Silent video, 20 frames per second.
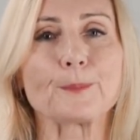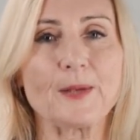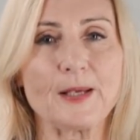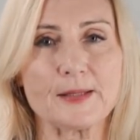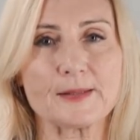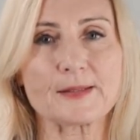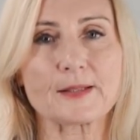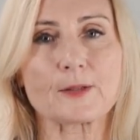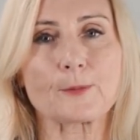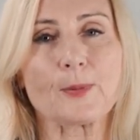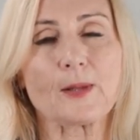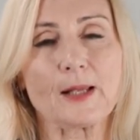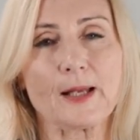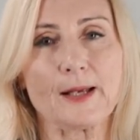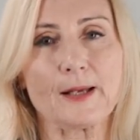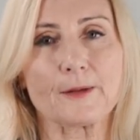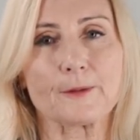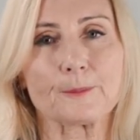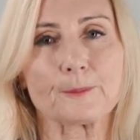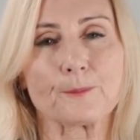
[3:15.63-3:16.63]
Basic
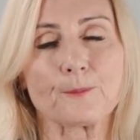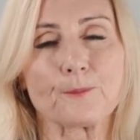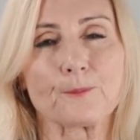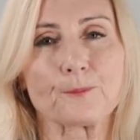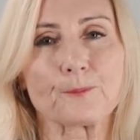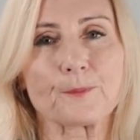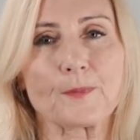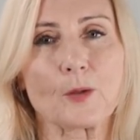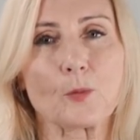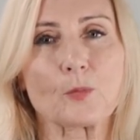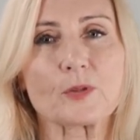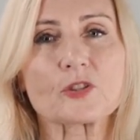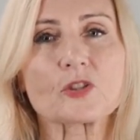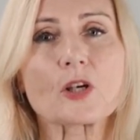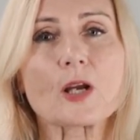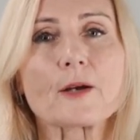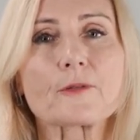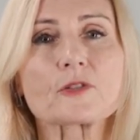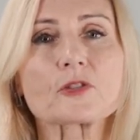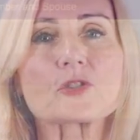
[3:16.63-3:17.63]
Plan, which
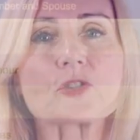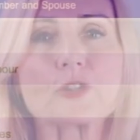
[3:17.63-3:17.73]
covers